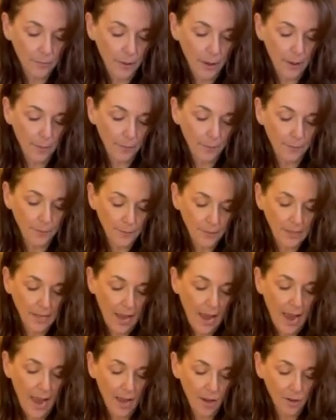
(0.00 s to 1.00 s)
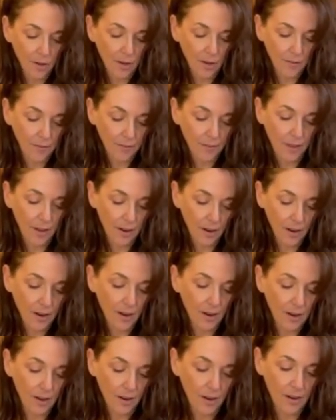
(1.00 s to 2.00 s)
bumps out of
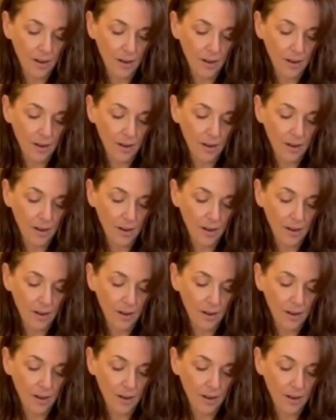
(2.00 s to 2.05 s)
there.